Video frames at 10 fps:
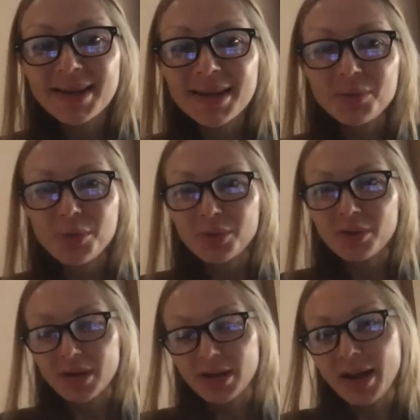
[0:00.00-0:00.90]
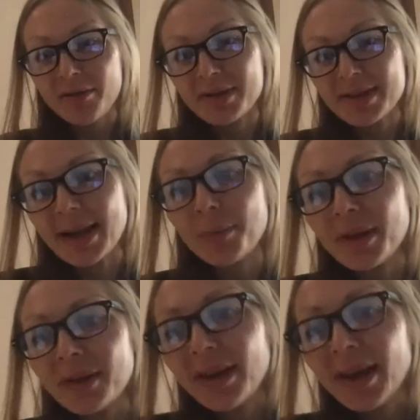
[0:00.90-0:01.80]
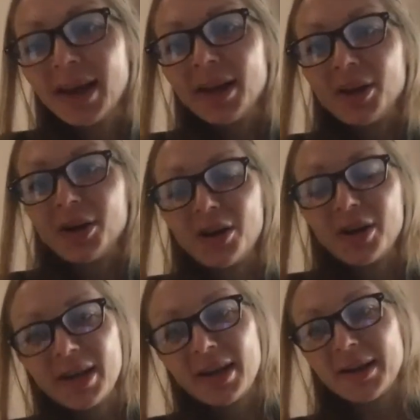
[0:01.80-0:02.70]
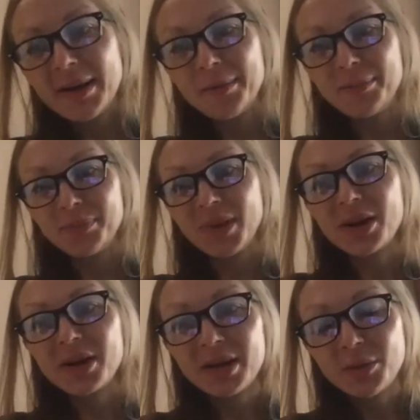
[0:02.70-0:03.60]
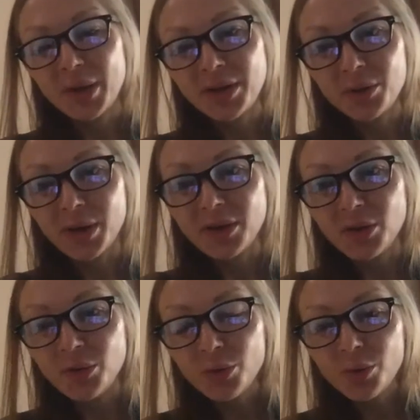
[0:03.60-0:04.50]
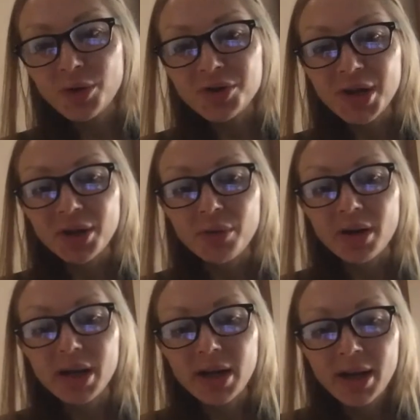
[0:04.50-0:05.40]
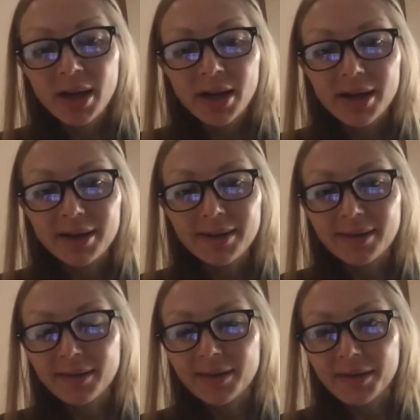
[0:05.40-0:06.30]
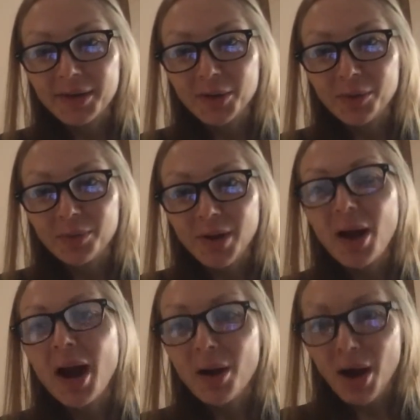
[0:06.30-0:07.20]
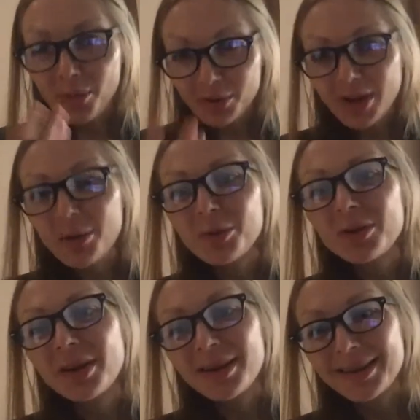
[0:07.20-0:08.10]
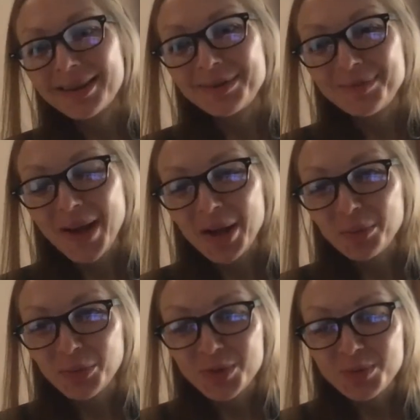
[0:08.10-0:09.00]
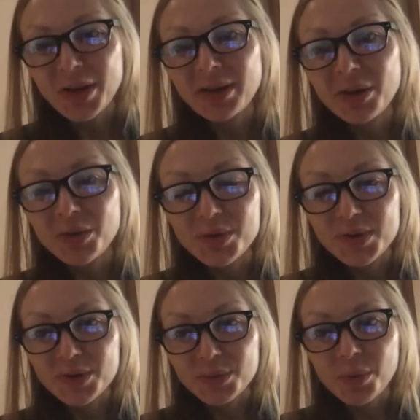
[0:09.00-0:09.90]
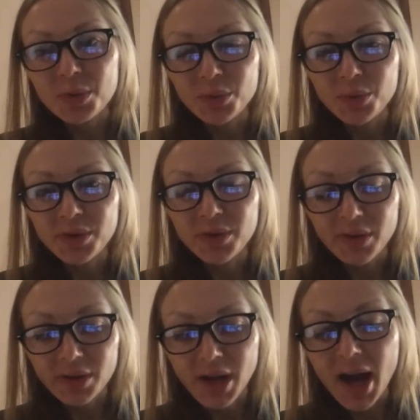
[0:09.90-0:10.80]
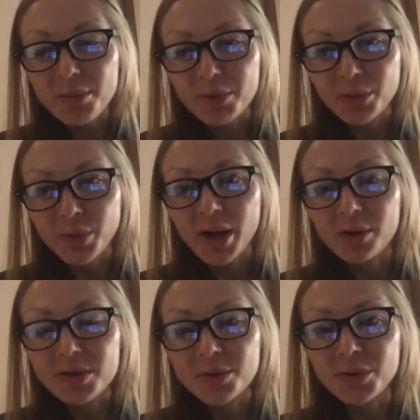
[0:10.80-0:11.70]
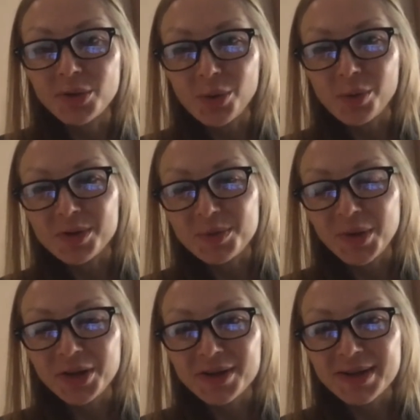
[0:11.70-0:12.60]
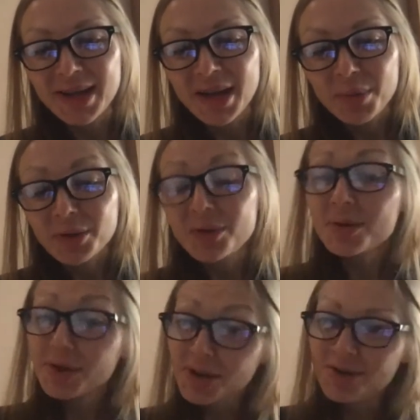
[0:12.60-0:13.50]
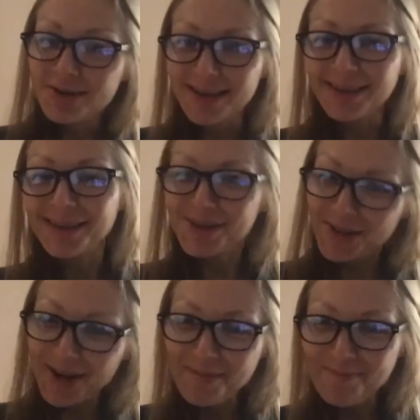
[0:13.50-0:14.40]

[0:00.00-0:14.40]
and we'll uh, have a summit early um, early 2022 in January. Uh, that uh, you know, I, I, will I will um, help to spread the news because we will do it in a hybrid way, also with global speakers, but also here on site in Shanghai.